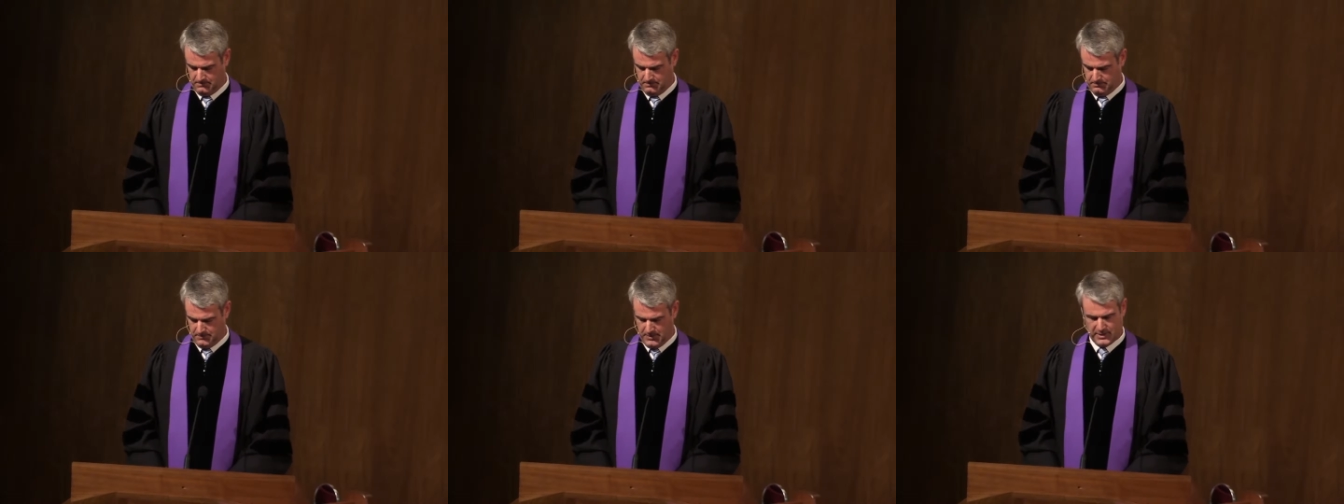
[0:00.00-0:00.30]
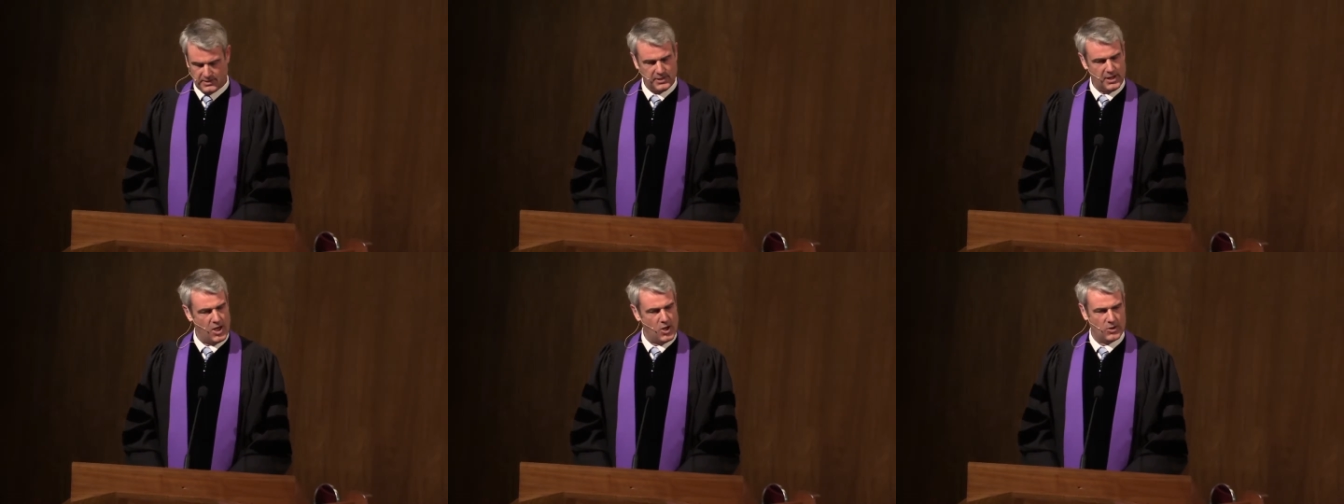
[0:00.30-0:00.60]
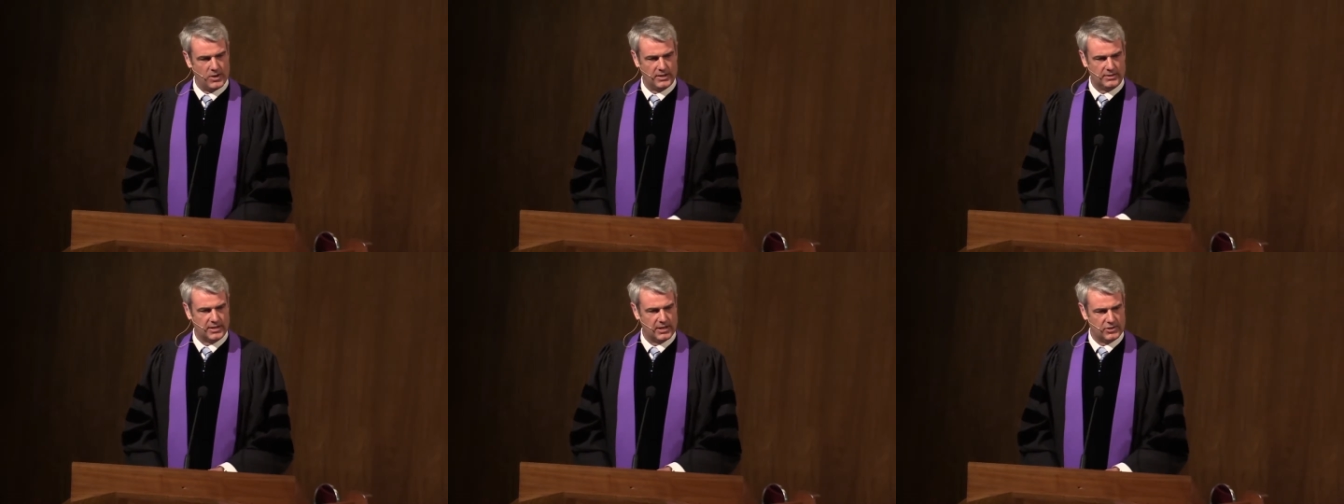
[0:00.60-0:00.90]
But
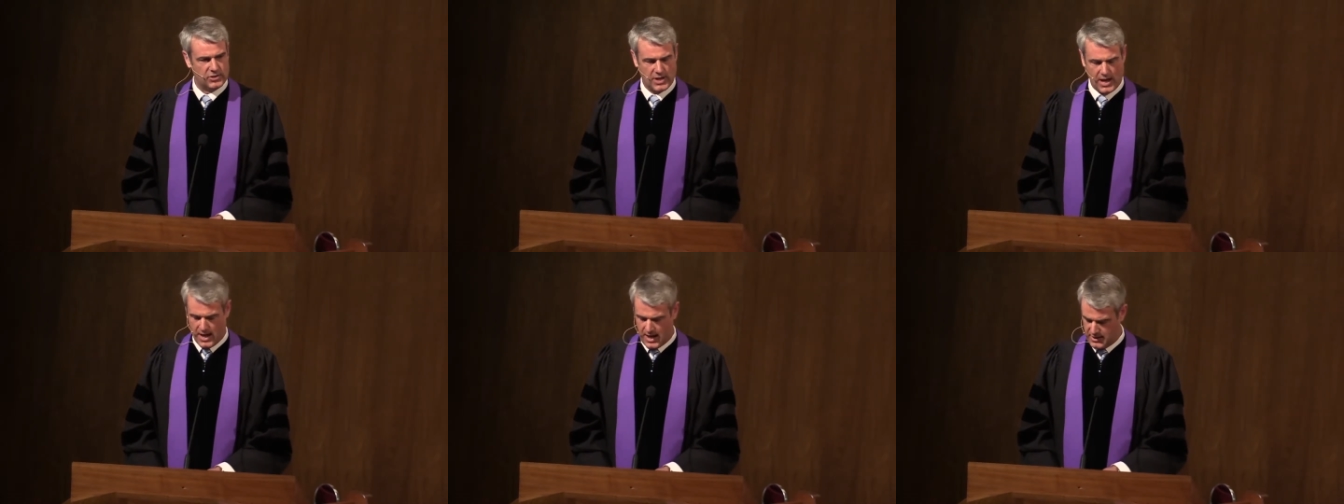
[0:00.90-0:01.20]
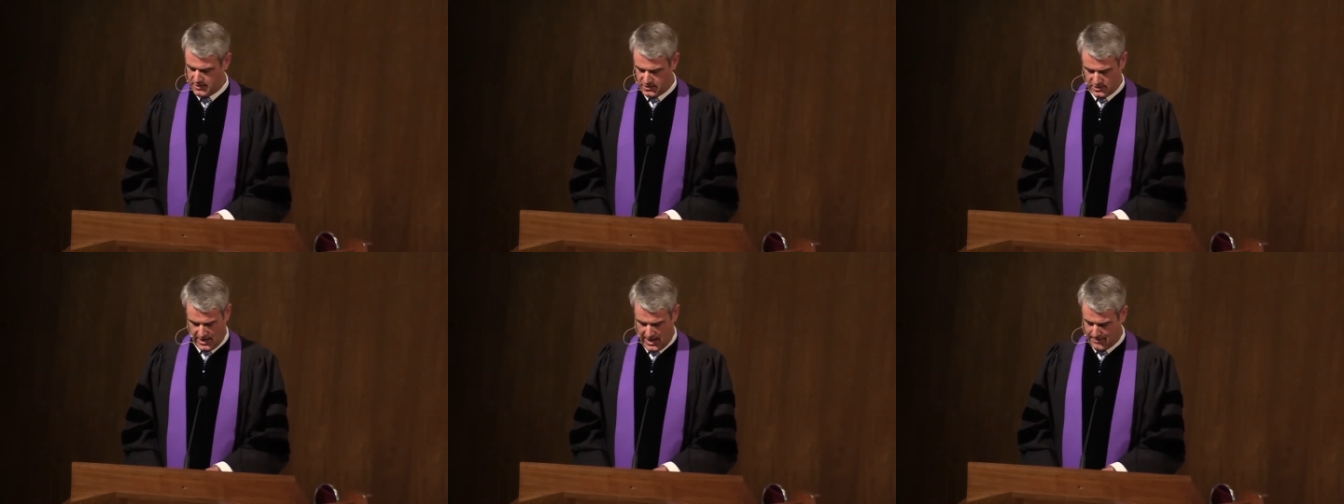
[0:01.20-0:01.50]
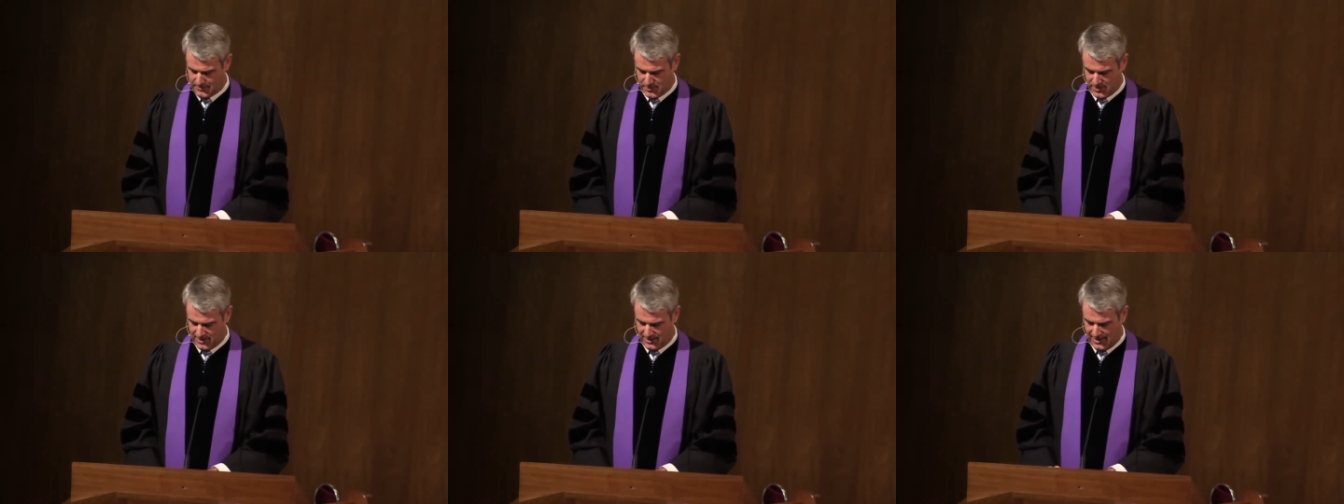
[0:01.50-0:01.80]
notice in John
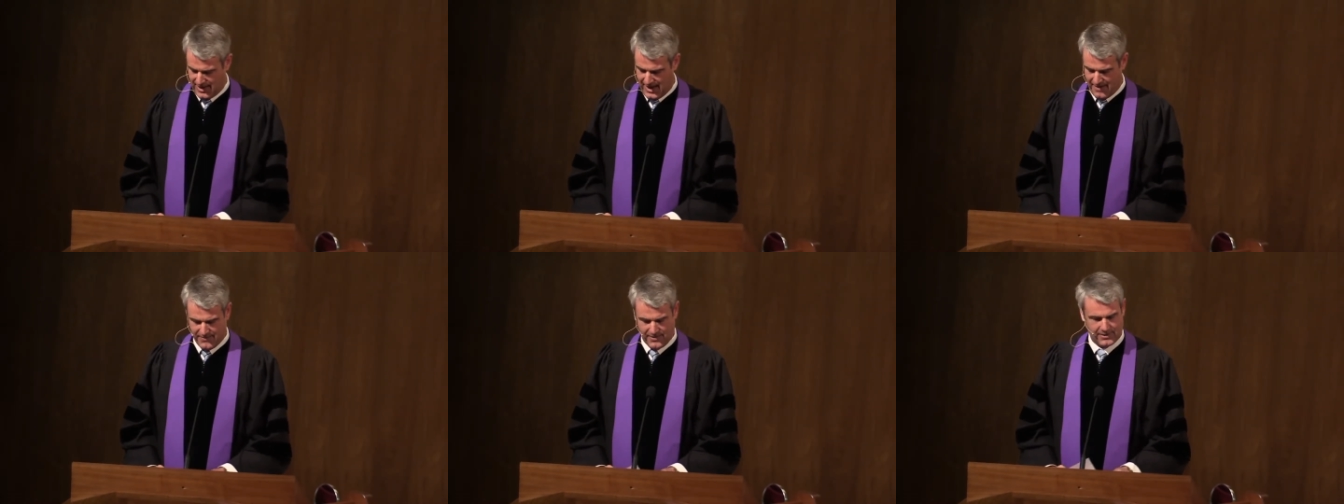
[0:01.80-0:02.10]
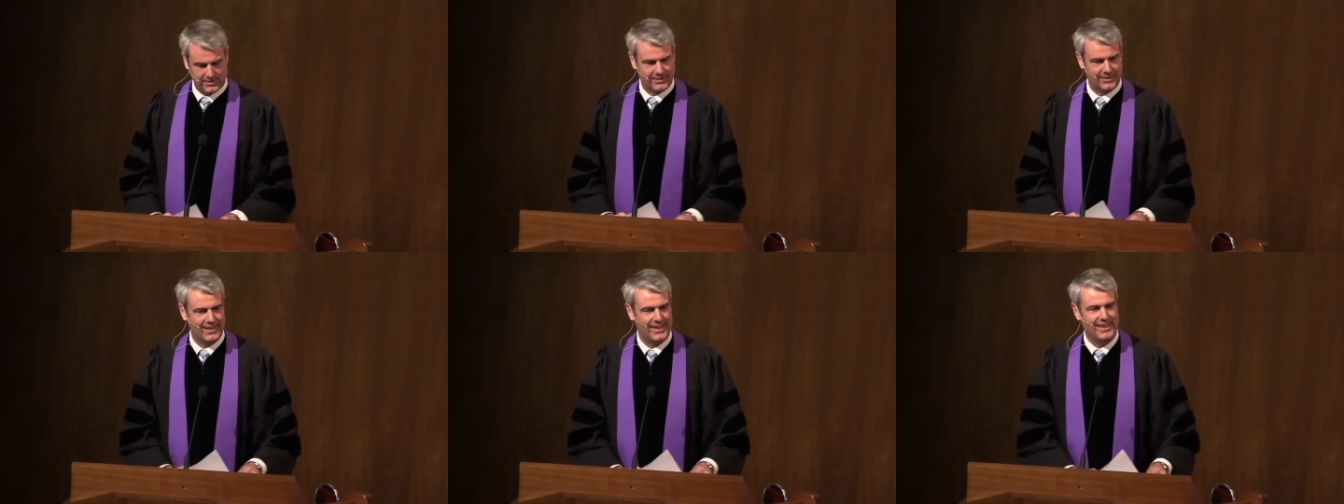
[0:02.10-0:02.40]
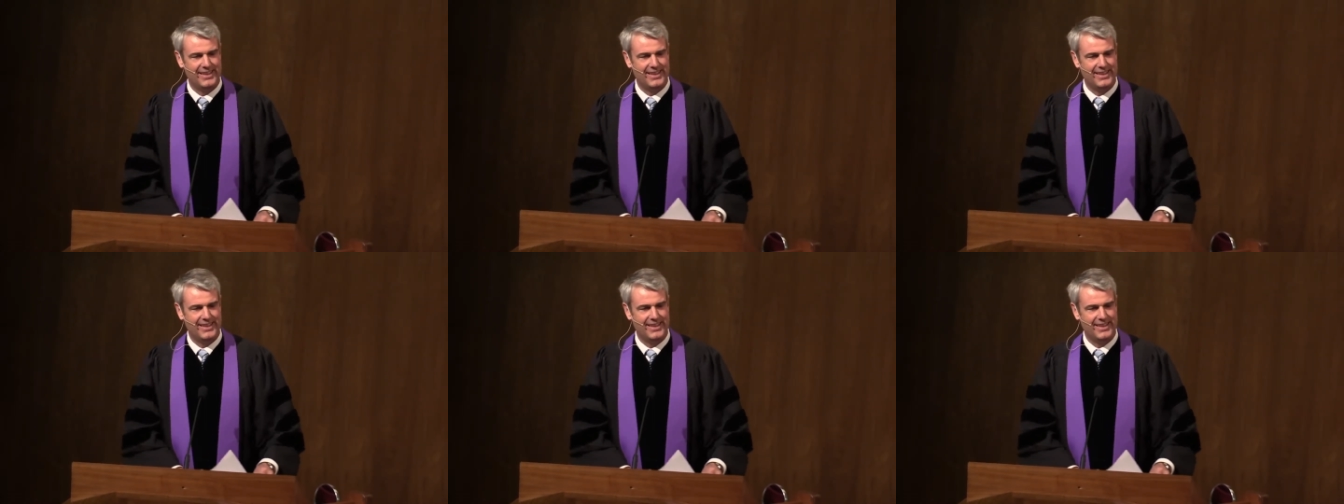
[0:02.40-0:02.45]
chapter 11,